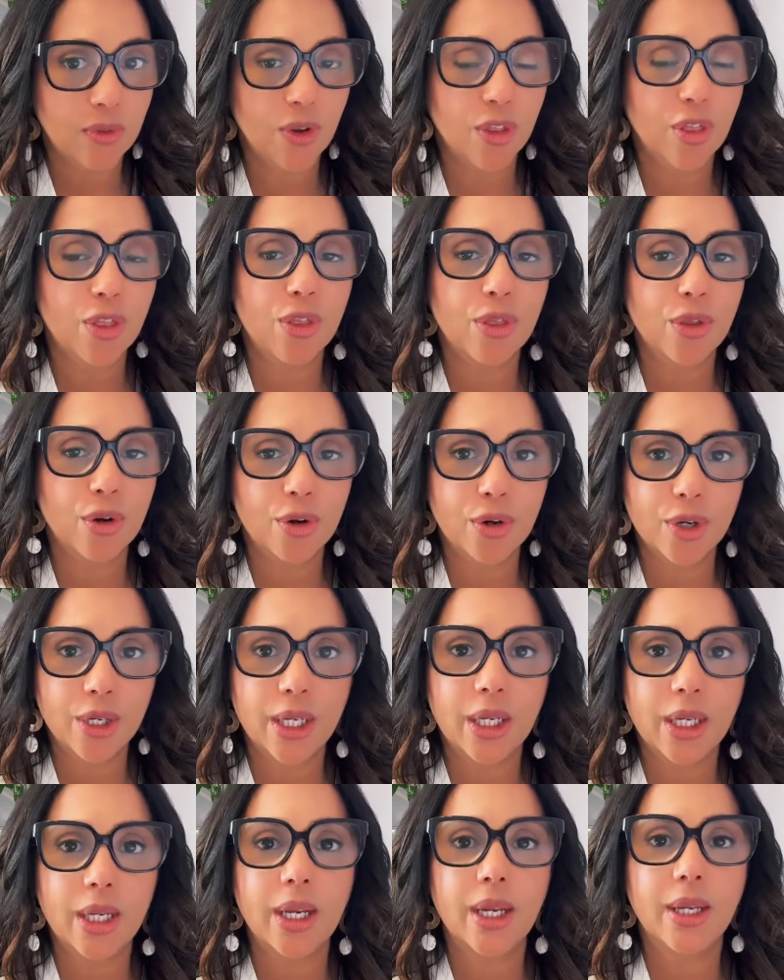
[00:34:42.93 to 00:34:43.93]
for
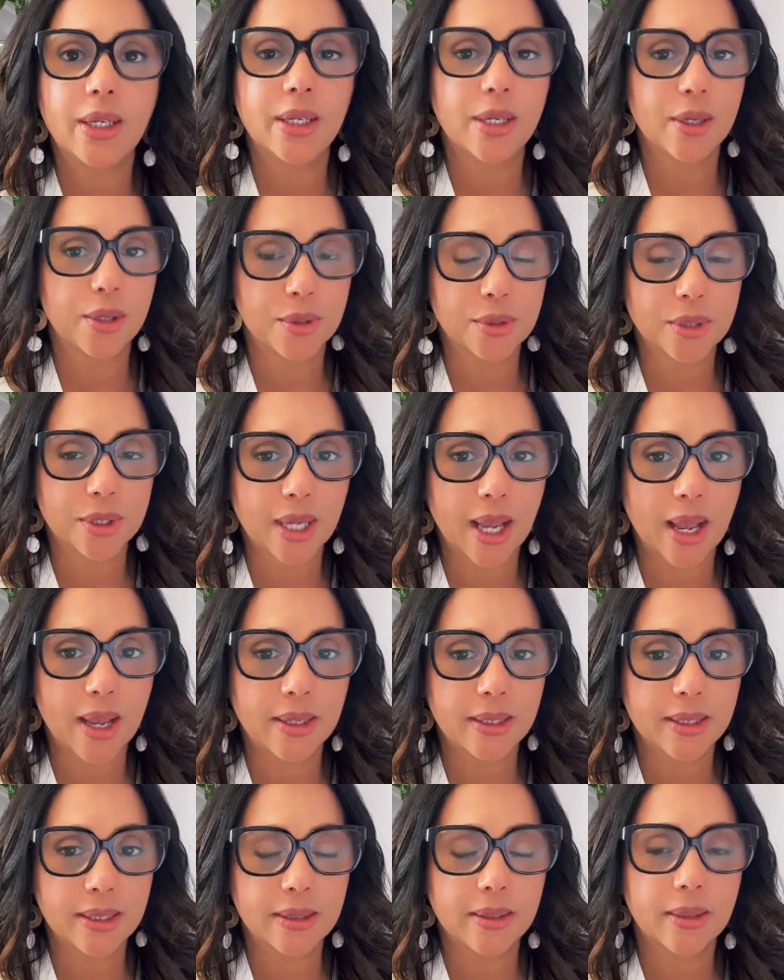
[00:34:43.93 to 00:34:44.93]
30 years,
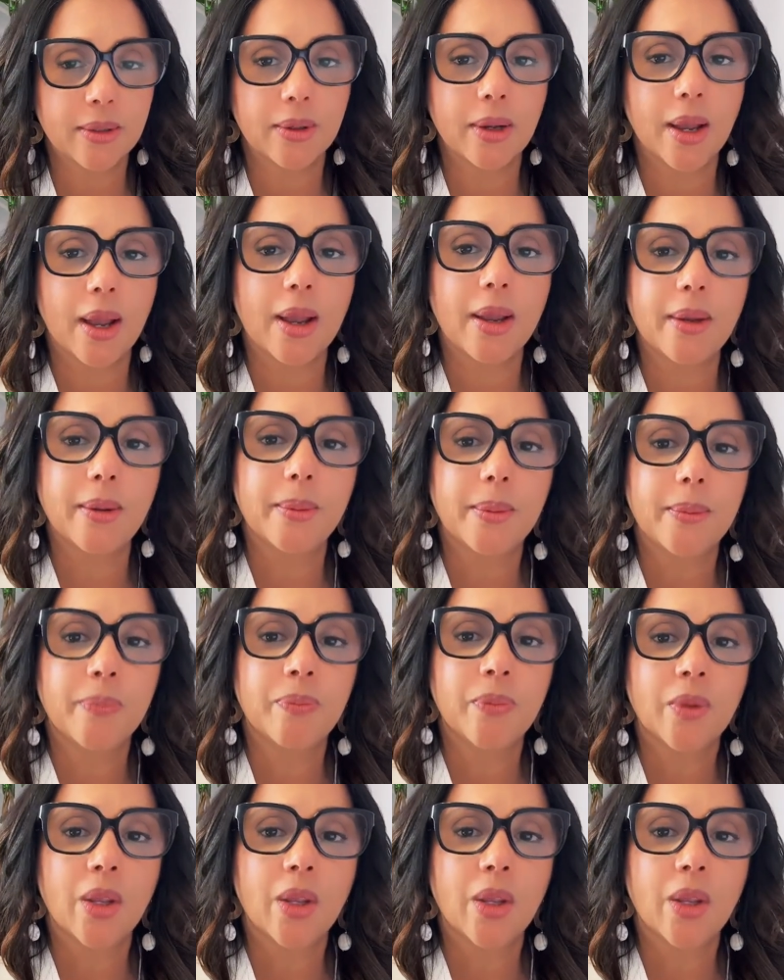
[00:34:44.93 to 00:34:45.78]
guys. Okay.